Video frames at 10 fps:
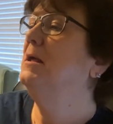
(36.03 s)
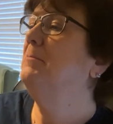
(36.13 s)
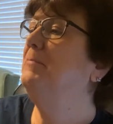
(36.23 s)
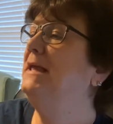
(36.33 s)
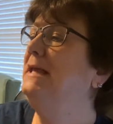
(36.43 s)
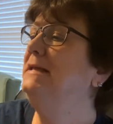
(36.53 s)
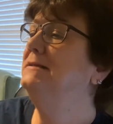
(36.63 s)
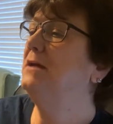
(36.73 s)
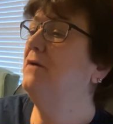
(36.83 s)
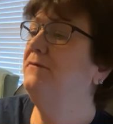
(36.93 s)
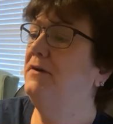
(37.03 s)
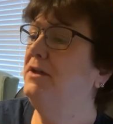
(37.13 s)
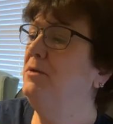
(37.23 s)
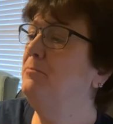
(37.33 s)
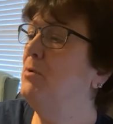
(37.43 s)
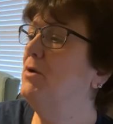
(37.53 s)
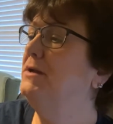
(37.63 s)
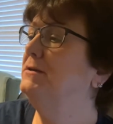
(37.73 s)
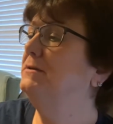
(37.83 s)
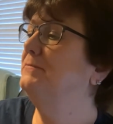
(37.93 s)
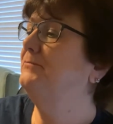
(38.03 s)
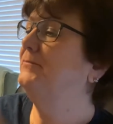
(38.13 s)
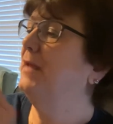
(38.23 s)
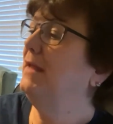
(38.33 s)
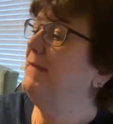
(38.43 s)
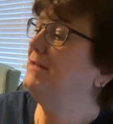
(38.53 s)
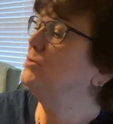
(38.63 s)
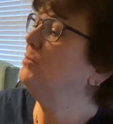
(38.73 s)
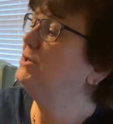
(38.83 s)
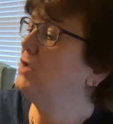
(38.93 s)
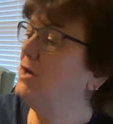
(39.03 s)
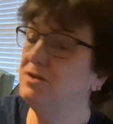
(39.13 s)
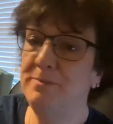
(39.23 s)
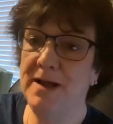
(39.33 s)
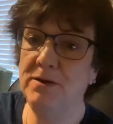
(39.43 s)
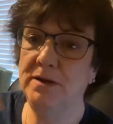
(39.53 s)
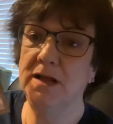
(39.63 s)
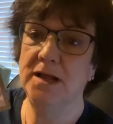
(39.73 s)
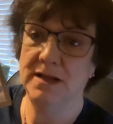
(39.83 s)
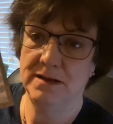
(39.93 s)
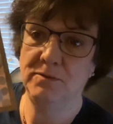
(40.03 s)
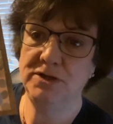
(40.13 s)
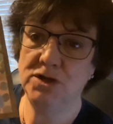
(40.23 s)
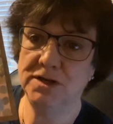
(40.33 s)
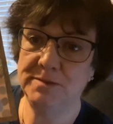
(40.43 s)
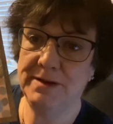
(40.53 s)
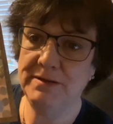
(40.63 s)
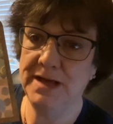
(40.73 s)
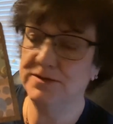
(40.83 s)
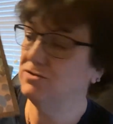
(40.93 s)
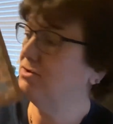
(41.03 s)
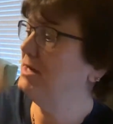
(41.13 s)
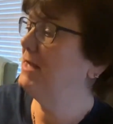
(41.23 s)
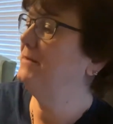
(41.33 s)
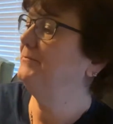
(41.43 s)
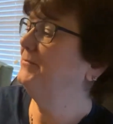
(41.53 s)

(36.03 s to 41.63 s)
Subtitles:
Bees are very important, and that's what we talked about. We talked about yesterday.